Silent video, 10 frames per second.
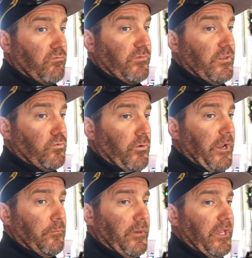the
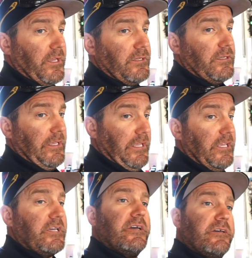Ram Man Inc.